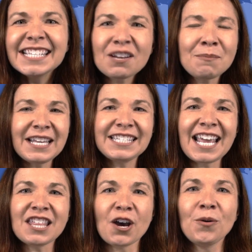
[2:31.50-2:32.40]
Some may
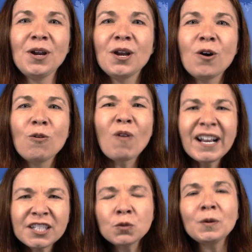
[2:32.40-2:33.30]
say though,
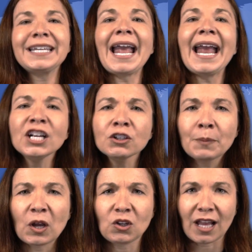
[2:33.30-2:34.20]
why should we care
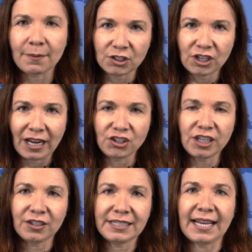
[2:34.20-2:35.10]
about climate change
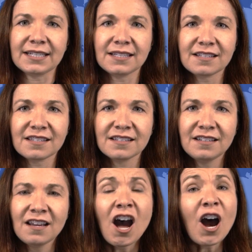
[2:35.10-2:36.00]
here in Texas?
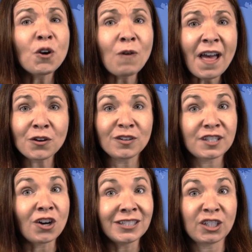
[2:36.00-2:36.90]
Our weather
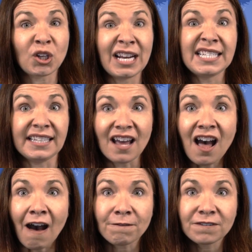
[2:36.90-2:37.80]
is already crazy
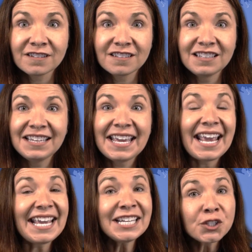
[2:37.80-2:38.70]
enough.
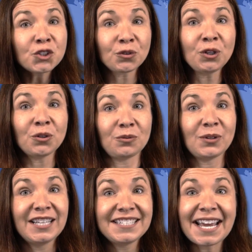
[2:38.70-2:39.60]
It is true,
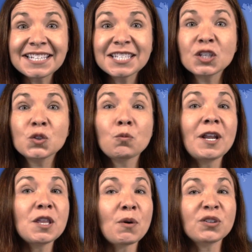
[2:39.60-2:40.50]
Texas is
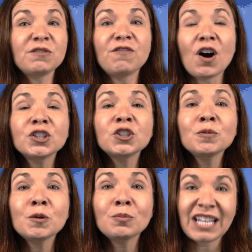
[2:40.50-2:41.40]
one of the most
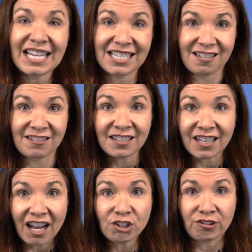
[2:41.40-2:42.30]
vulnerable places in
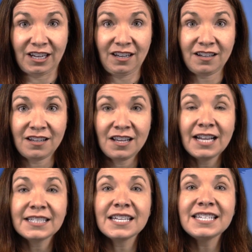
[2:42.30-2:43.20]
the country
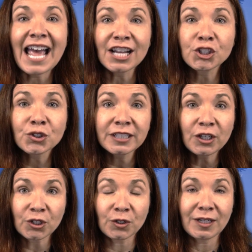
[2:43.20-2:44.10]
to
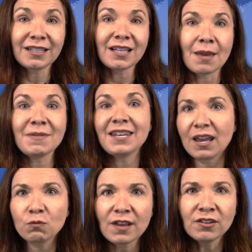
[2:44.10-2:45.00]
naturally occurring climate
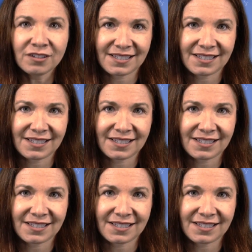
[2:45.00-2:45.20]
and weather